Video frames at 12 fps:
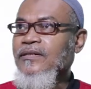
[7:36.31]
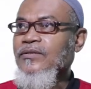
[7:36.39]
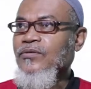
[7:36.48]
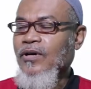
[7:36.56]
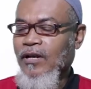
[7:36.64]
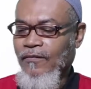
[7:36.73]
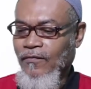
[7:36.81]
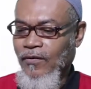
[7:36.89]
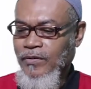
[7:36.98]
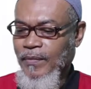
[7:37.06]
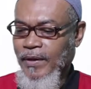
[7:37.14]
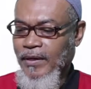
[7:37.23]
So I'll have
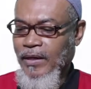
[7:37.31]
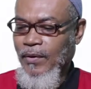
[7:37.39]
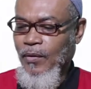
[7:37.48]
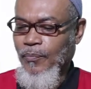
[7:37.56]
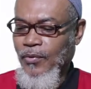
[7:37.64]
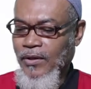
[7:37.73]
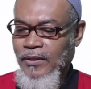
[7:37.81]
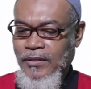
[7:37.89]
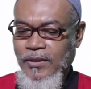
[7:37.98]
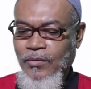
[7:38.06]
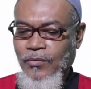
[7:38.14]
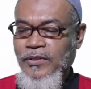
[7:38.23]
got my double
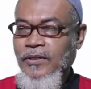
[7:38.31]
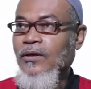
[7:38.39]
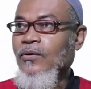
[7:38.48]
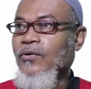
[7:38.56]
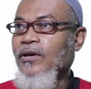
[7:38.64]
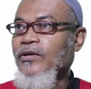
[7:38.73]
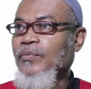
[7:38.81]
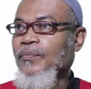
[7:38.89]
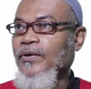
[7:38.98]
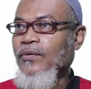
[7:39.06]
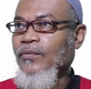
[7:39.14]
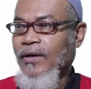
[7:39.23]
pointer, which I'll call it
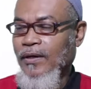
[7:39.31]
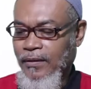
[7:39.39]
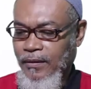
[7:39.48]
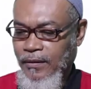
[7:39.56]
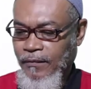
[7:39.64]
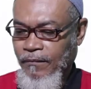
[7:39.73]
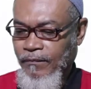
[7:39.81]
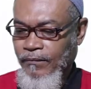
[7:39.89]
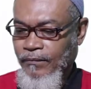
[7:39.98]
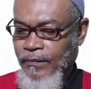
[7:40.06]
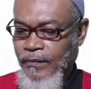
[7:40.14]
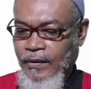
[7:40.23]
p1,
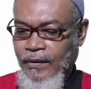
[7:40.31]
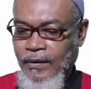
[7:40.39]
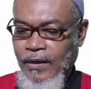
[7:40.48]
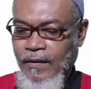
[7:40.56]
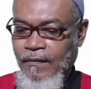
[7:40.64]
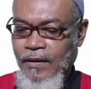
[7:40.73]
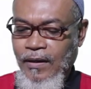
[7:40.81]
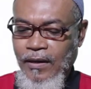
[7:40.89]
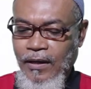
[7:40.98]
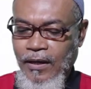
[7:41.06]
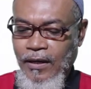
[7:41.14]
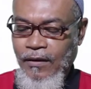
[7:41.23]
and then
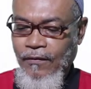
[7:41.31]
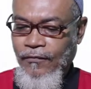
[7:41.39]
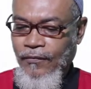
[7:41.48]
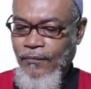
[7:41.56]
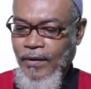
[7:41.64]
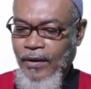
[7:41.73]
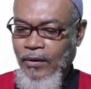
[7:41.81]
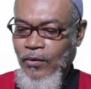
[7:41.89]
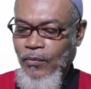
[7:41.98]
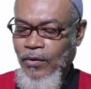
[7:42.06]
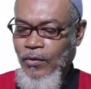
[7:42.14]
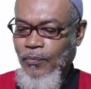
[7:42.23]
I'll have my
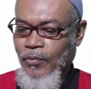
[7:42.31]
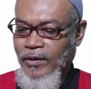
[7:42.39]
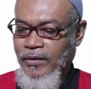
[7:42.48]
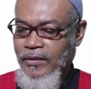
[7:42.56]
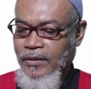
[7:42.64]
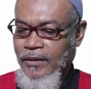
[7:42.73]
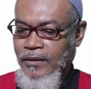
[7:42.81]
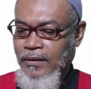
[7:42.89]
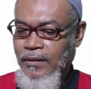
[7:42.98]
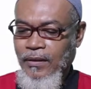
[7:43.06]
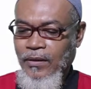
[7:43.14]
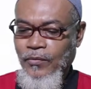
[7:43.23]
normal pointer,
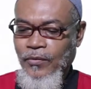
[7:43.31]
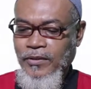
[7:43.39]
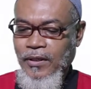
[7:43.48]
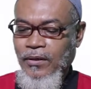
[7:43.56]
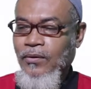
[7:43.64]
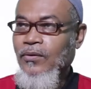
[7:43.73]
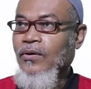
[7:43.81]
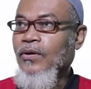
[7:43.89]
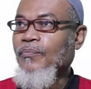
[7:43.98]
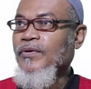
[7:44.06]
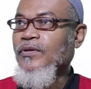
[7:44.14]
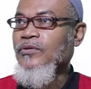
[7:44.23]
which I'll call
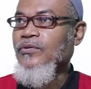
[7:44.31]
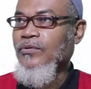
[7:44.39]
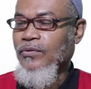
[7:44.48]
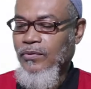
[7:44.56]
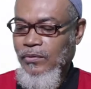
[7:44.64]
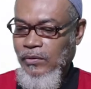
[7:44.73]
p2.